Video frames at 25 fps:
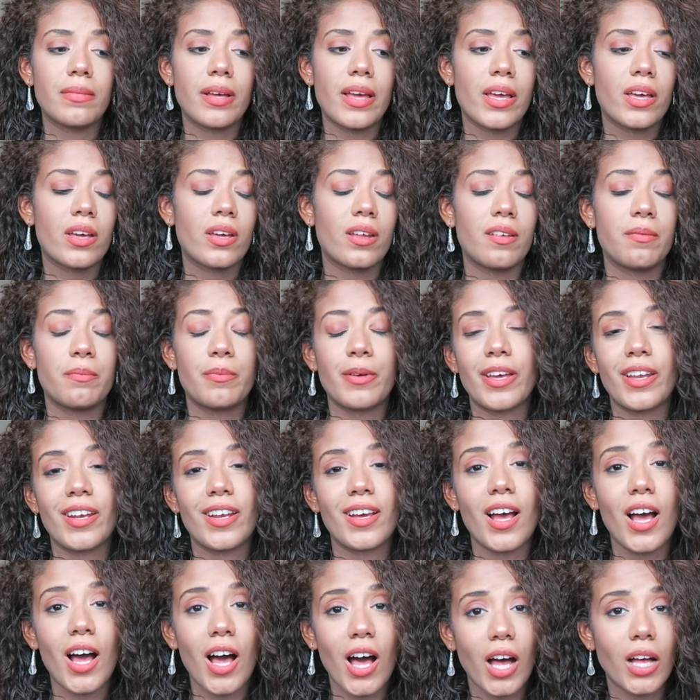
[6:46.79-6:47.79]
It could have
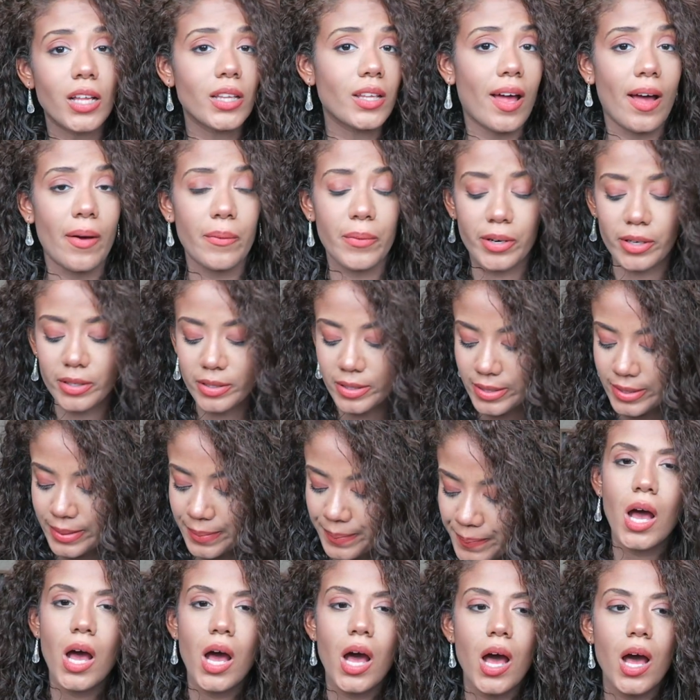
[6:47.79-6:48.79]
been a lot worse.
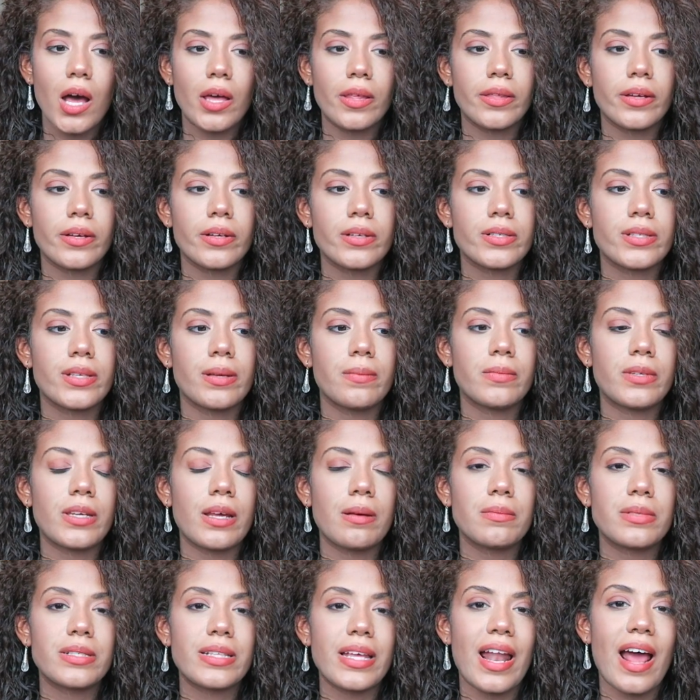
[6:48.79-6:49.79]
Other
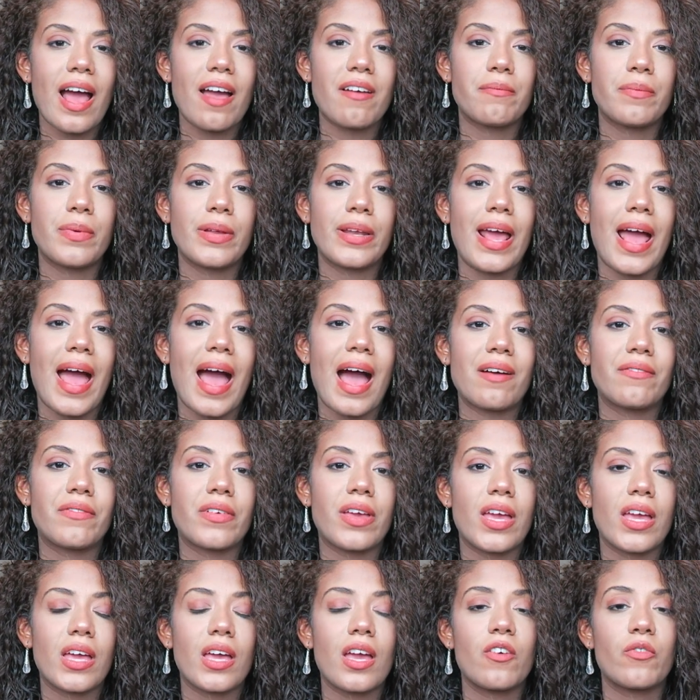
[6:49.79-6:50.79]
symptoms that I've been
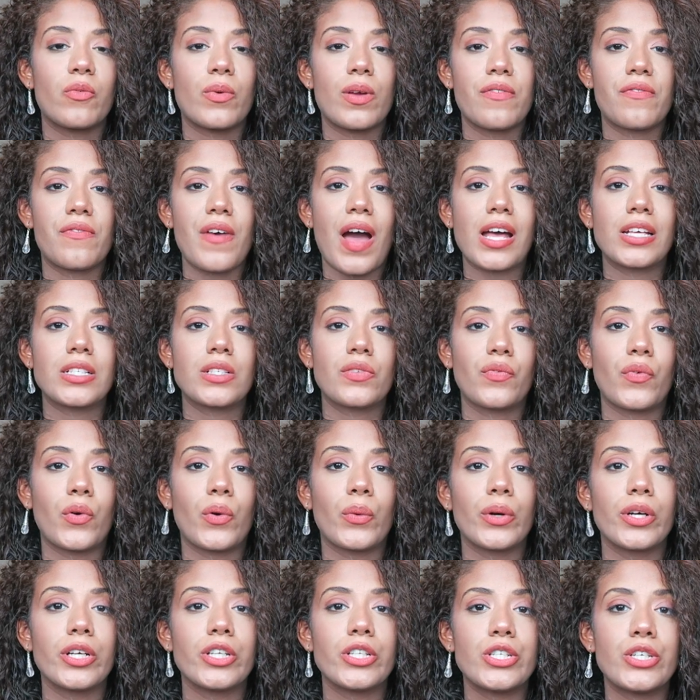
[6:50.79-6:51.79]
having, if we fast
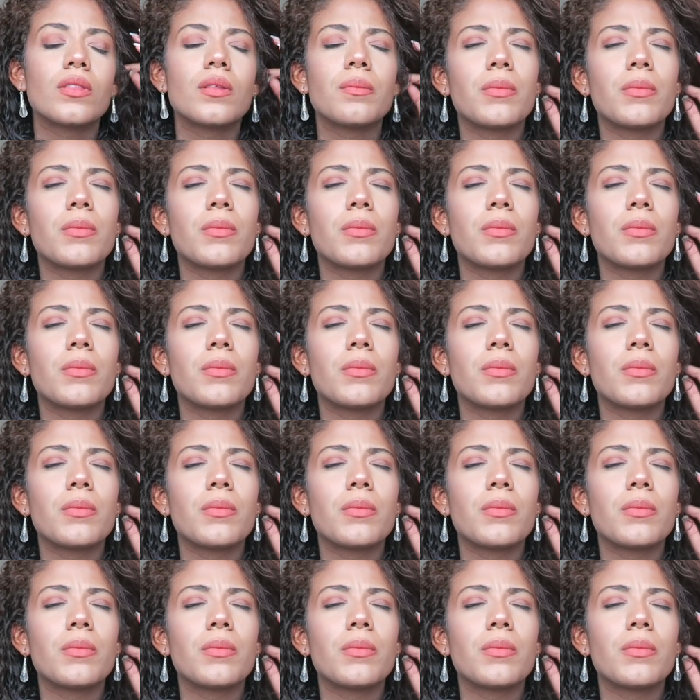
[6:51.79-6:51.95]
forward,